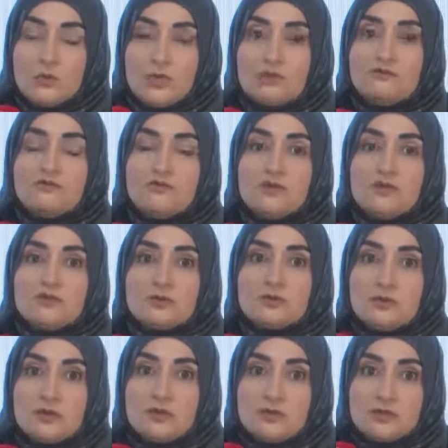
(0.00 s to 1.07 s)
normal life,
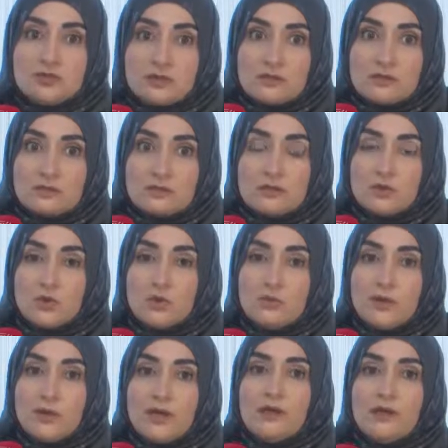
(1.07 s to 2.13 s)
in
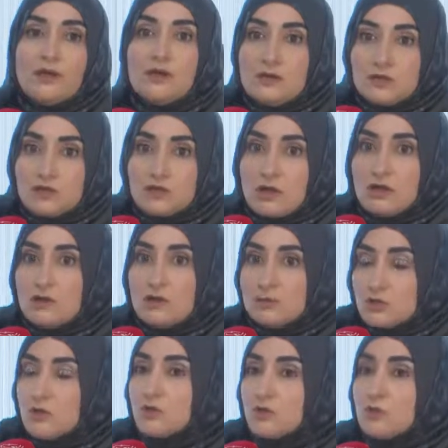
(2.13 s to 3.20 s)
our normal
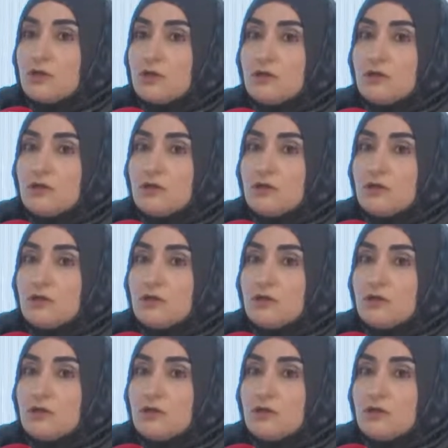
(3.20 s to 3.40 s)
activities,